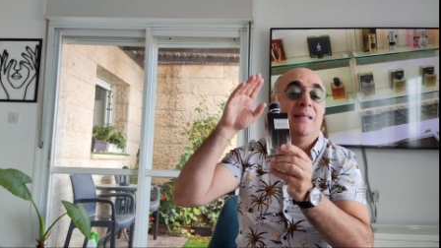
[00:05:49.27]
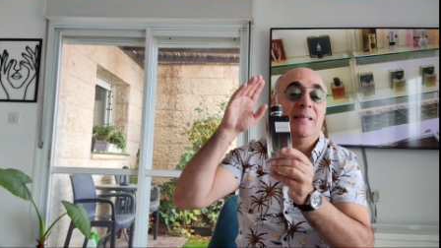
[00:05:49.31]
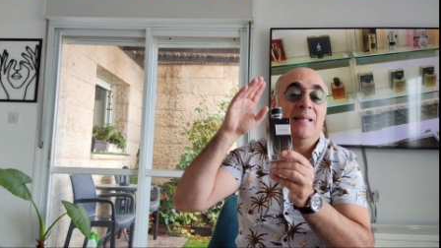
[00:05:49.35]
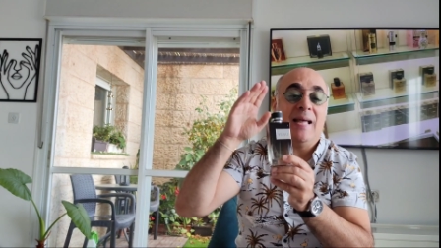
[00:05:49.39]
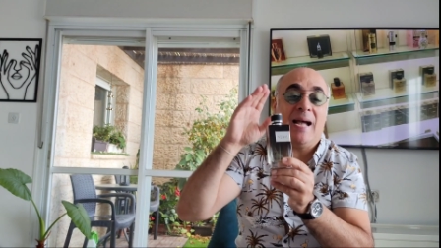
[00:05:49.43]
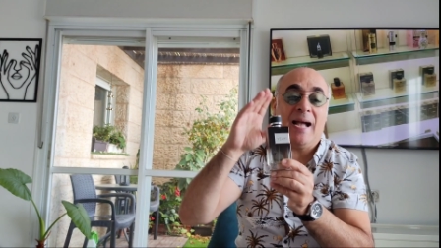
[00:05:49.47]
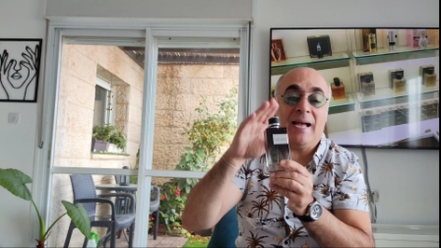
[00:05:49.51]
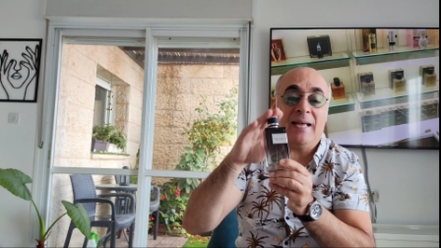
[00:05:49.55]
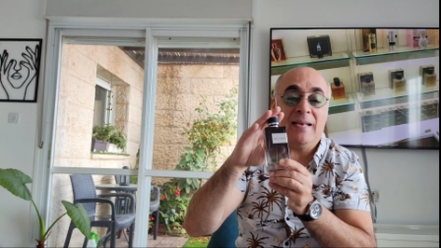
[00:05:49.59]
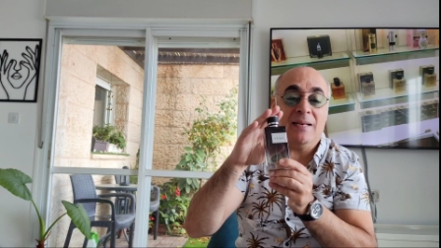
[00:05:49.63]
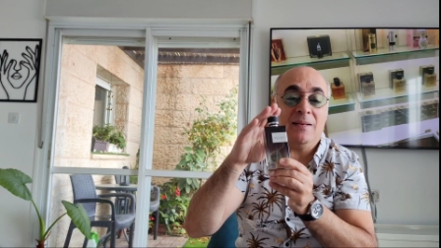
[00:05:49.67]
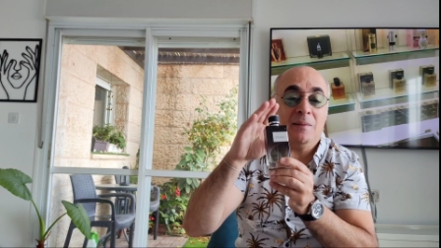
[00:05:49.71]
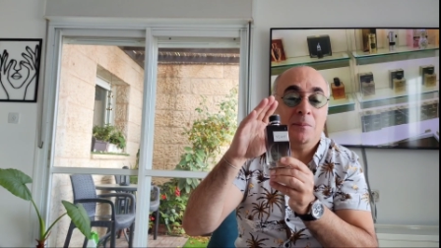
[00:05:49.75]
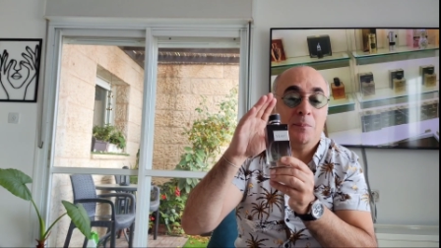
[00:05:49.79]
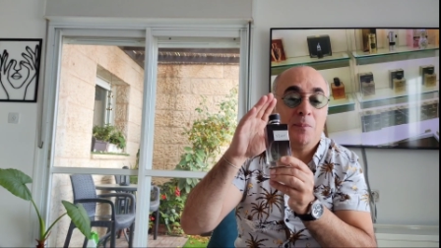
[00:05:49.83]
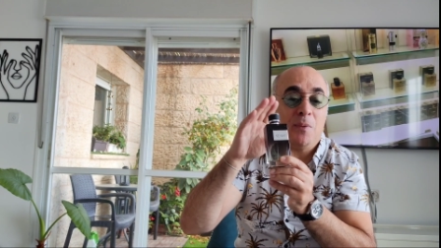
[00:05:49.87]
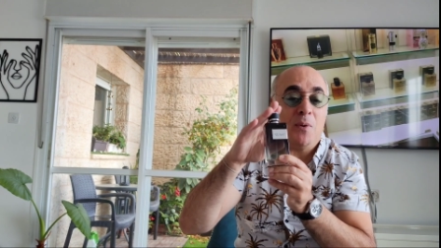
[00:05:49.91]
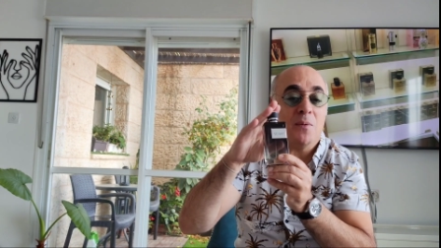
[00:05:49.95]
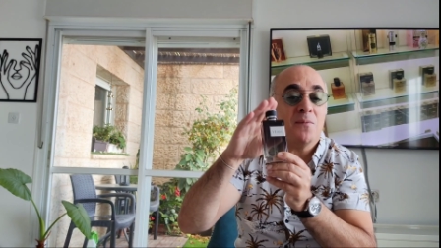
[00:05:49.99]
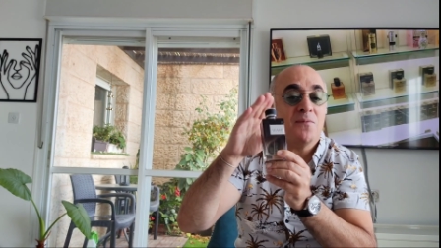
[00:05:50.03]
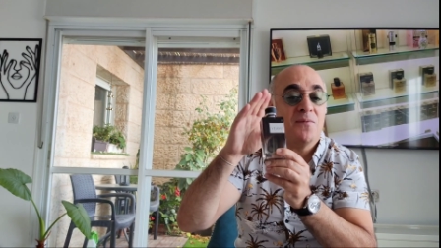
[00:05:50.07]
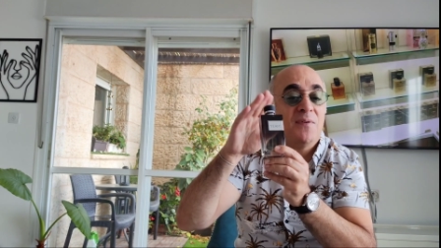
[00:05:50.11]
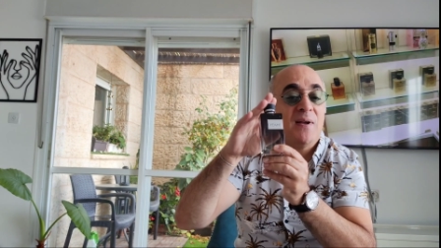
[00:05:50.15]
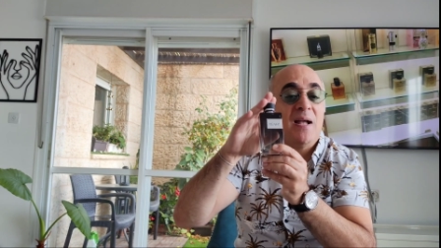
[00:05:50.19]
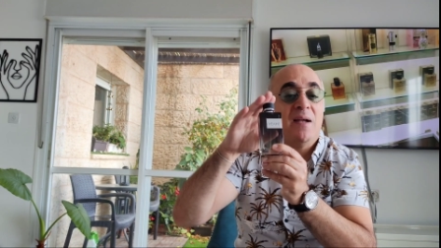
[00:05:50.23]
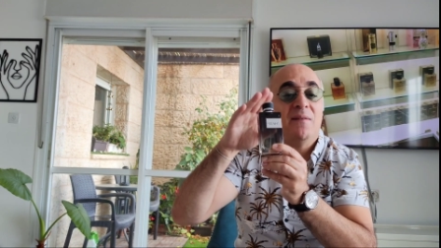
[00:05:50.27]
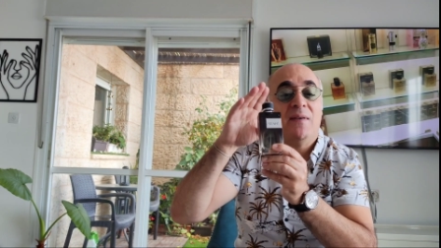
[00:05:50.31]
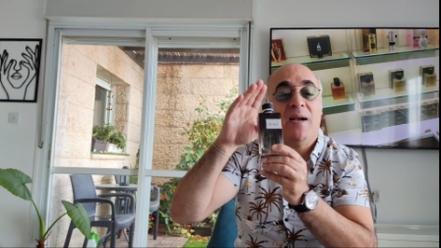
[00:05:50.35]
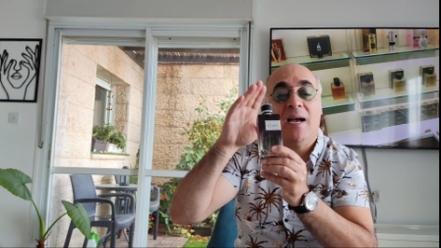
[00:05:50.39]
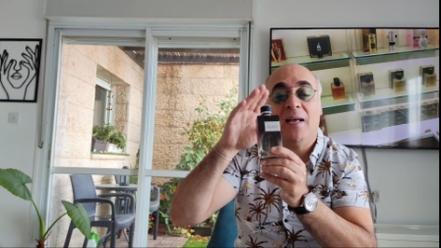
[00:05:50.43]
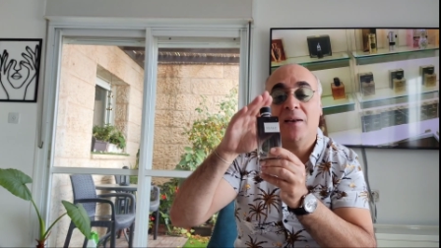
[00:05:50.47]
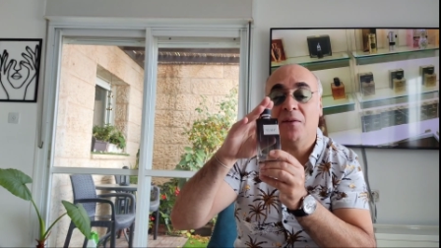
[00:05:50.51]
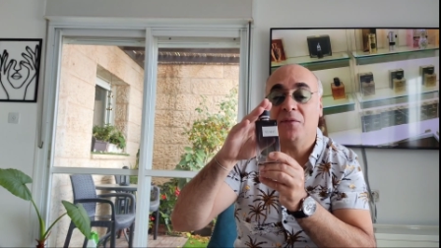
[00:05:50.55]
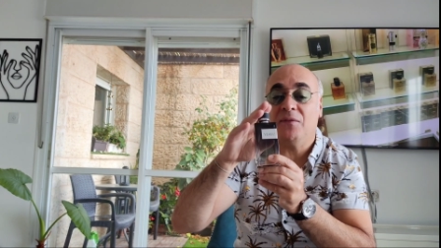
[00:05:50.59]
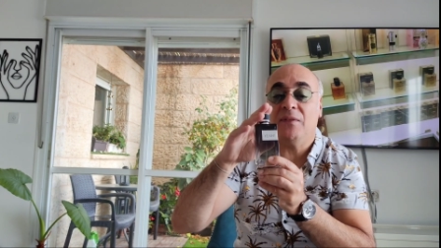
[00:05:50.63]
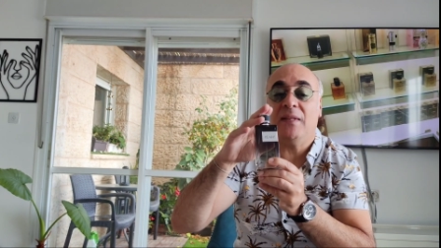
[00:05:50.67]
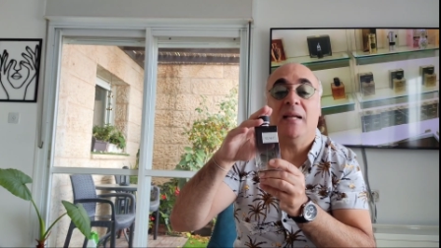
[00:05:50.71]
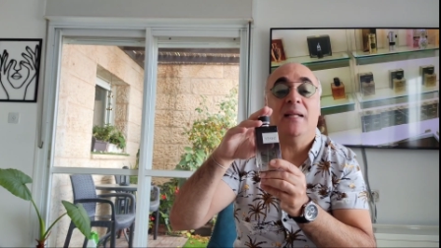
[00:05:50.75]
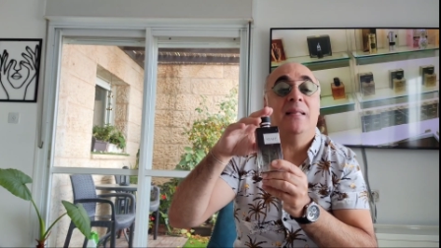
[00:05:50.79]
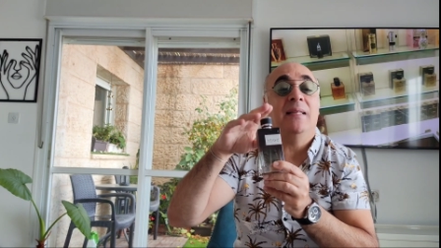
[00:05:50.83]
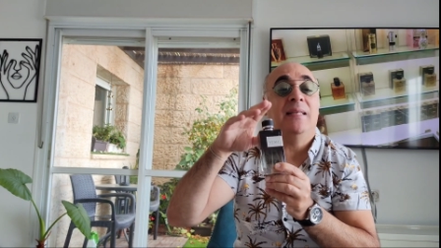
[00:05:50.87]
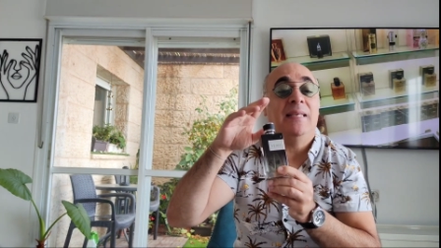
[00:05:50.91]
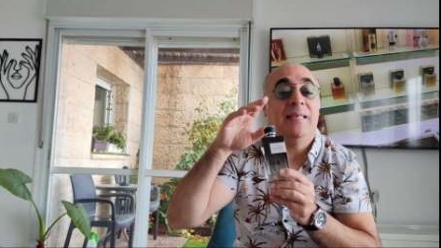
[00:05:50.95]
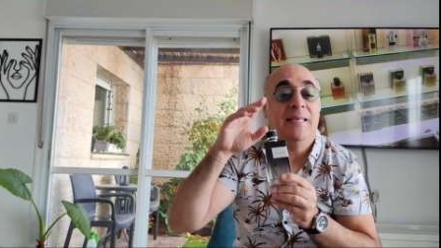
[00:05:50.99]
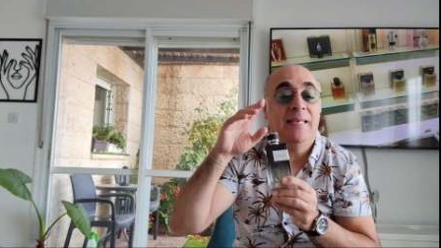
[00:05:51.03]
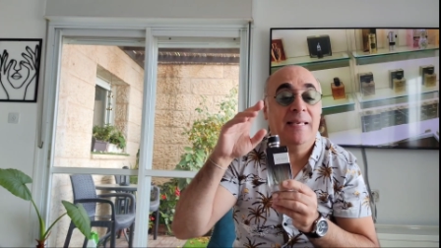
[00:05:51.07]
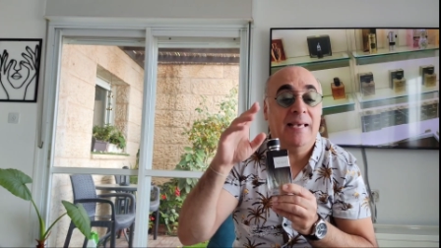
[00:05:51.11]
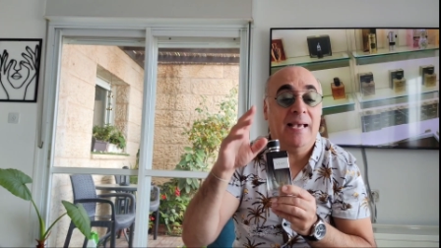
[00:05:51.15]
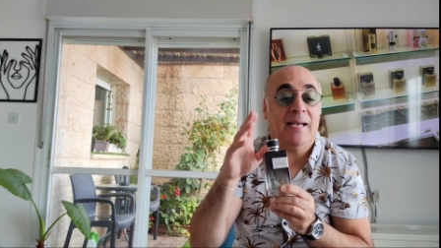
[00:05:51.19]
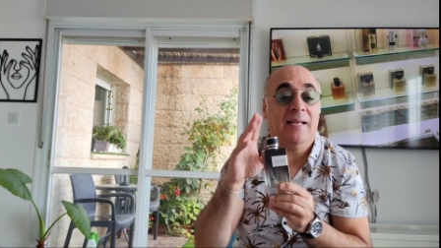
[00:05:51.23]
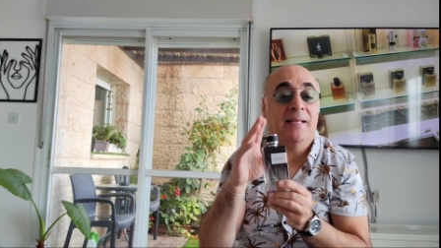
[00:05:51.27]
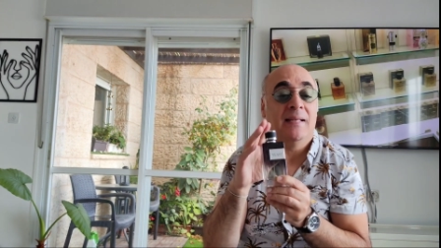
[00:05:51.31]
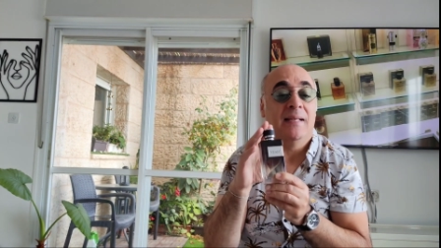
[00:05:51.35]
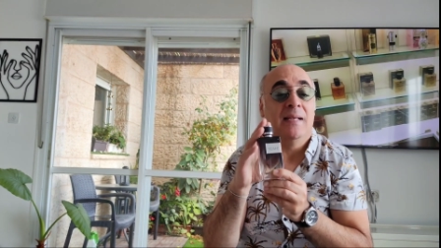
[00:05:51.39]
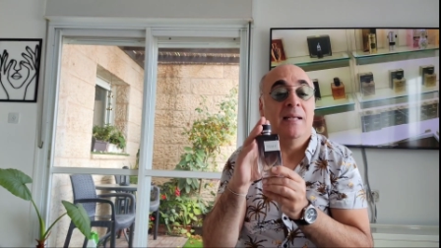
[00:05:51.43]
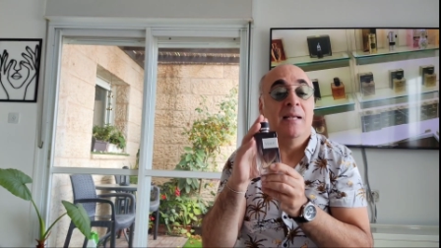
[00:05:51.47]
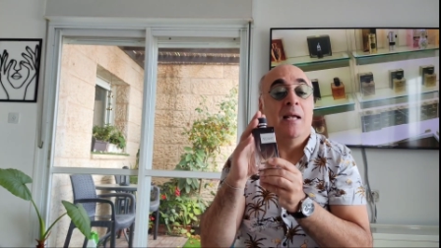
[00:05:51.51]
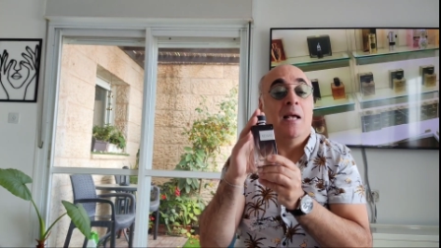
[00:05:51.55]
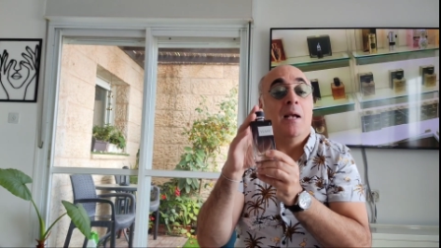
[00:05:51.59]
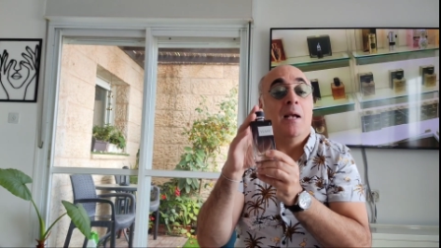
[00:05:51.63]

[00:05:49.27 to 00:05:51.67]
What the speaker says: 9.5 out of 10, yeah.